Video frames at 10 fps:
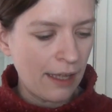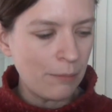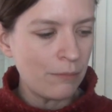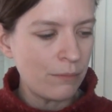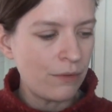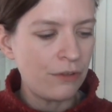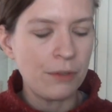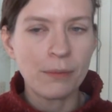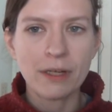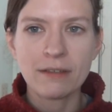I'm
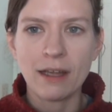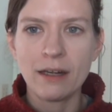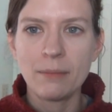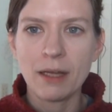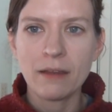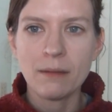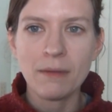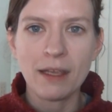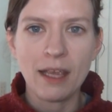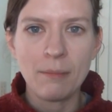super excited about them.
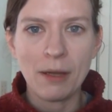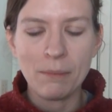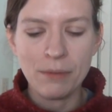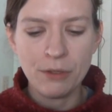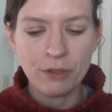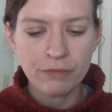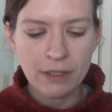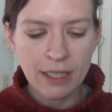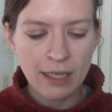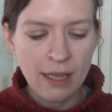They came out
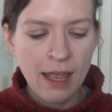beautifully.